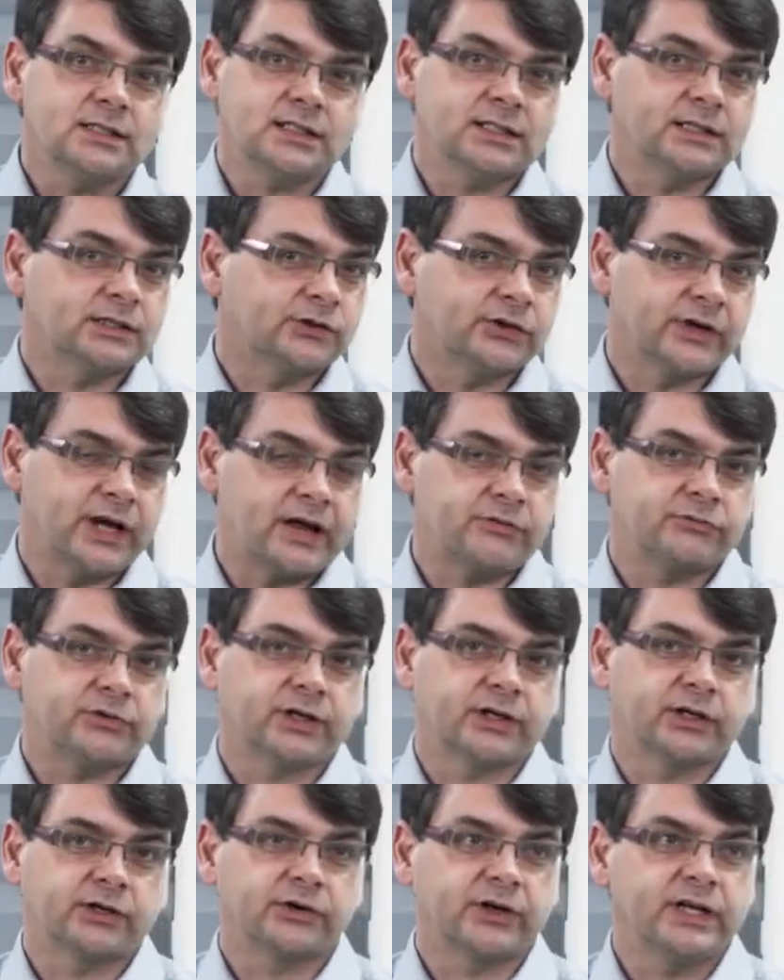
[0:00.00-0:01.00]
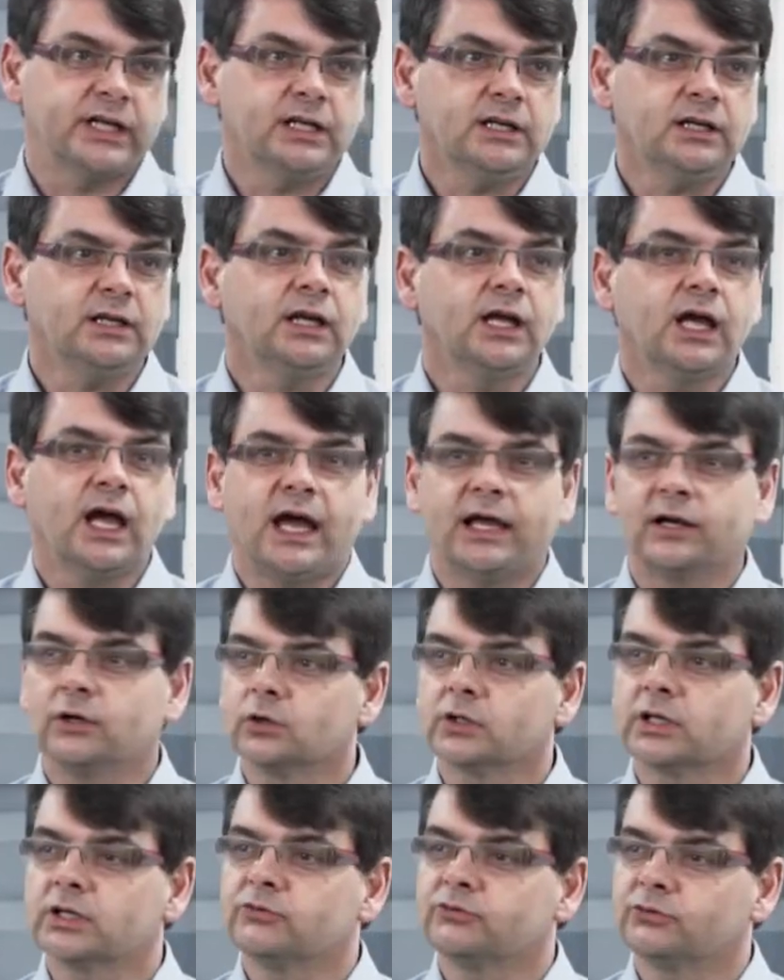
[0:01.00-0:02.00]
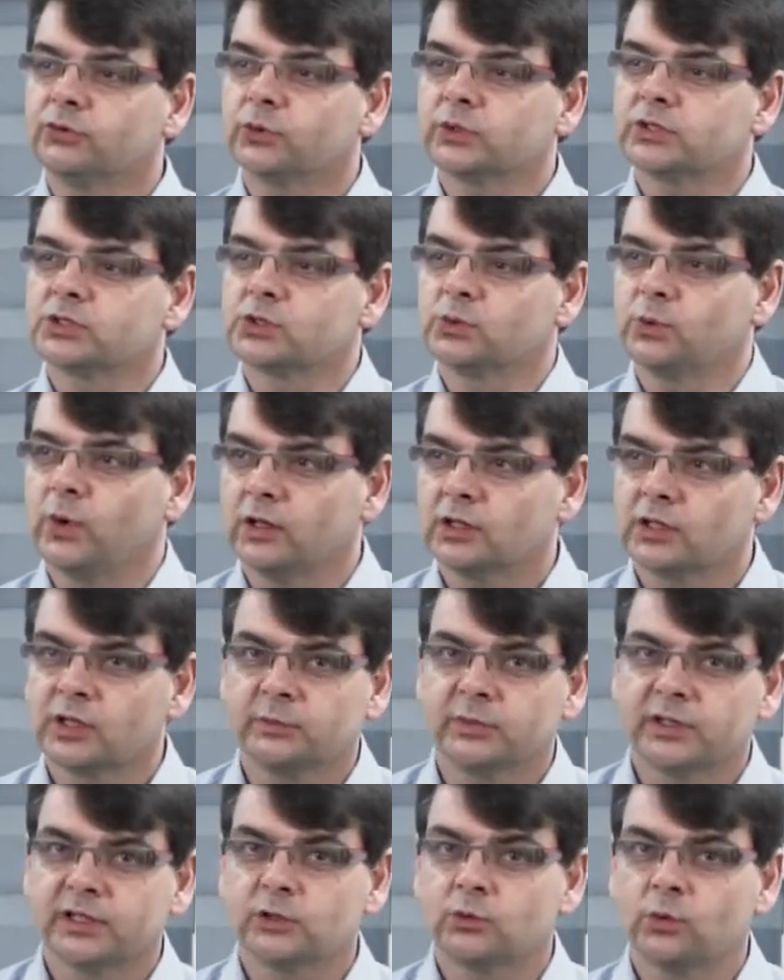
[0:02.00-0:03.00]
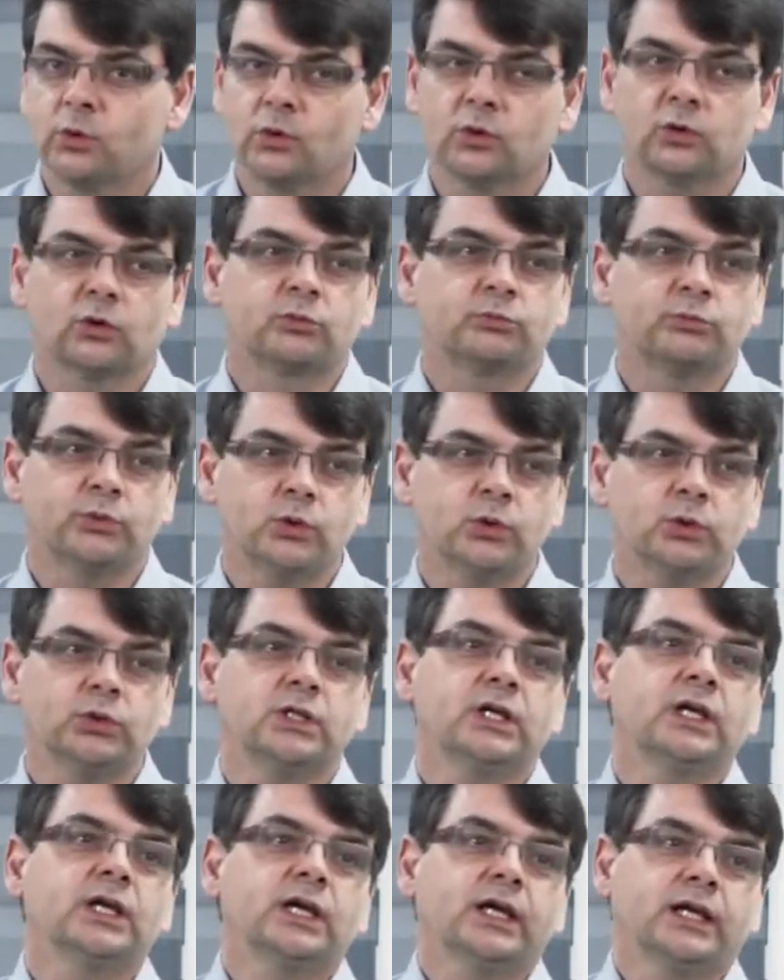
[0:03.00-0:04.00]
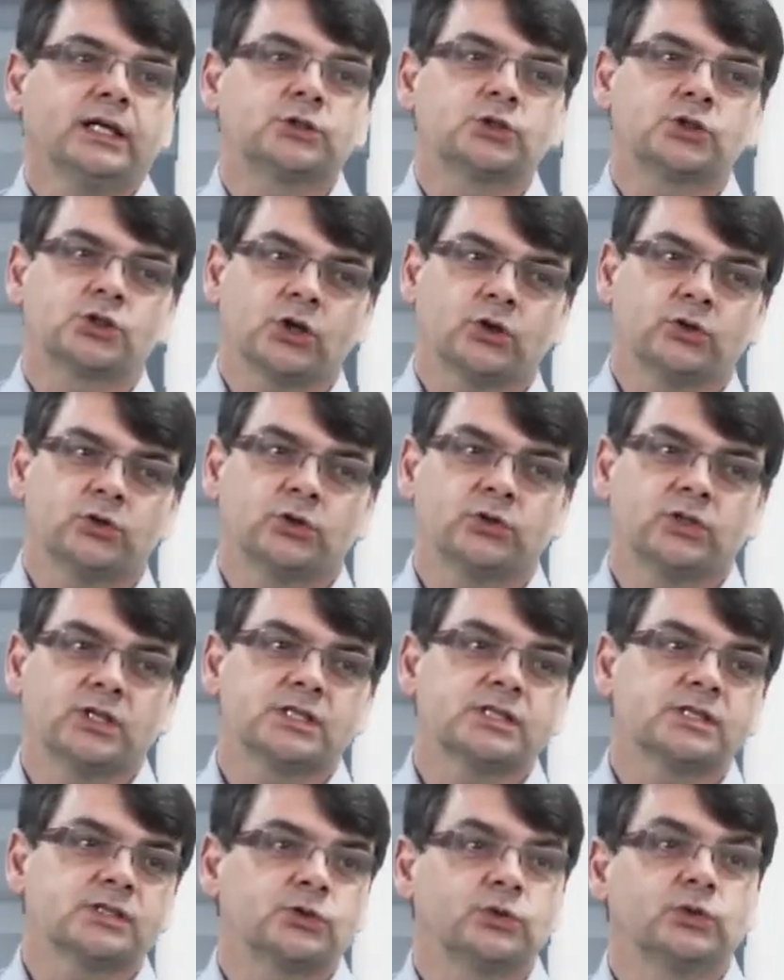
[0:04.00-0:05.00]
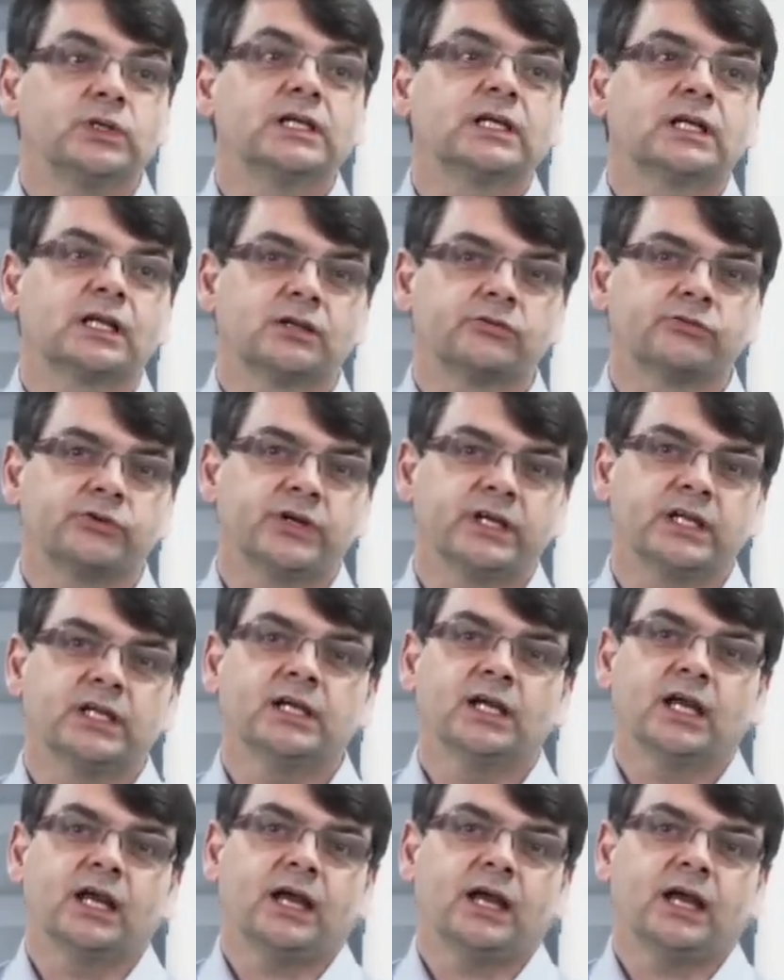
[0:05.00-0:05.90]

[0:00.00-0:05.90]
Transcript: in Green Africa Green, and looking forward to welcoming you all on board and to show you this unique livery